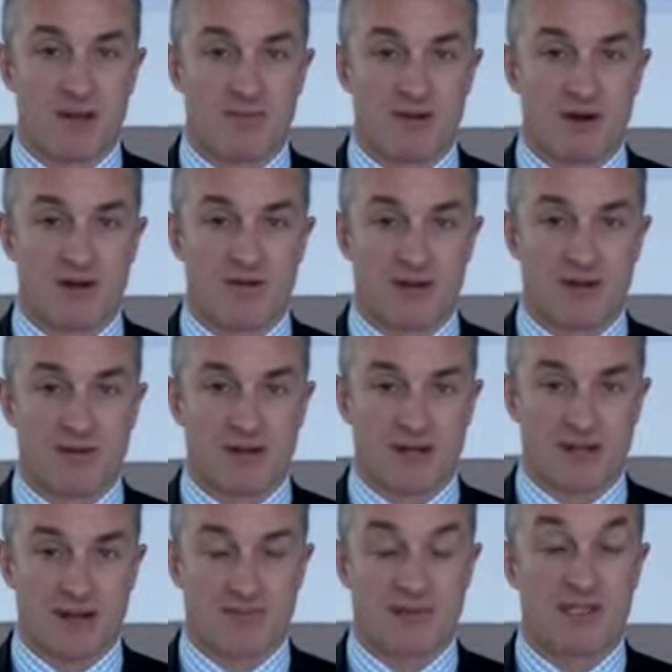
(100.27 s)
private equity
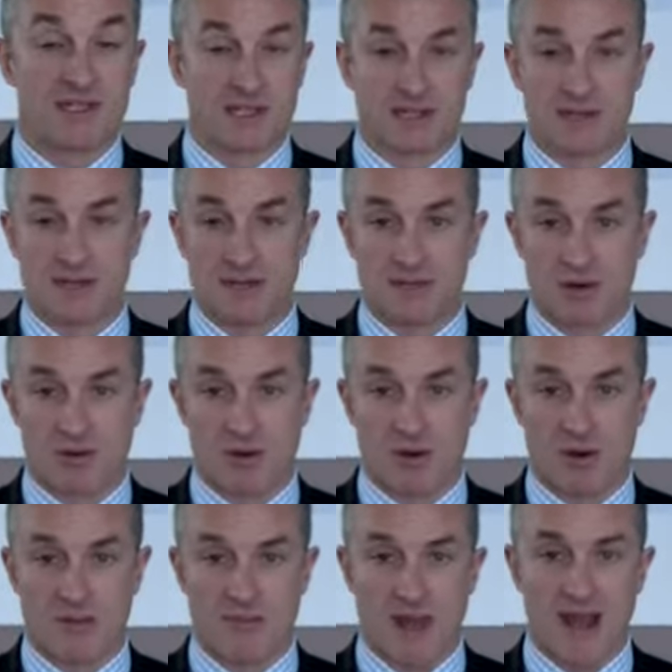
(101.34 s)
companies, including
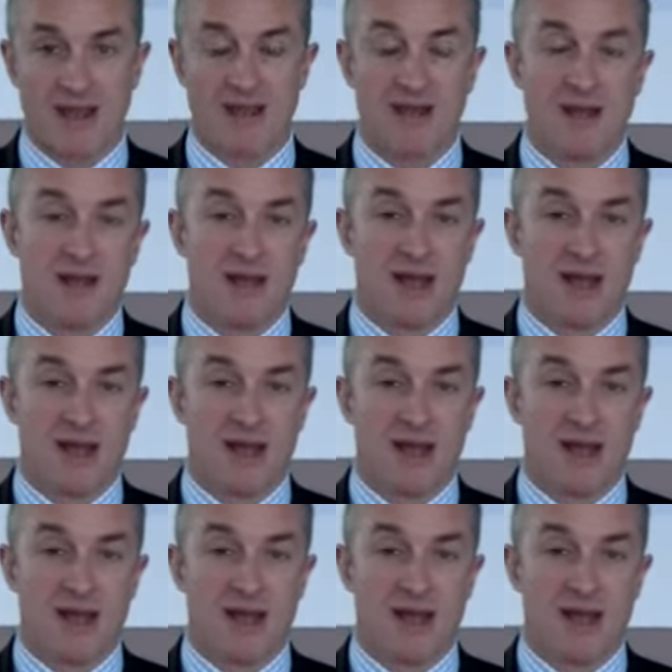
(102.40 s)
Macquarie Bank.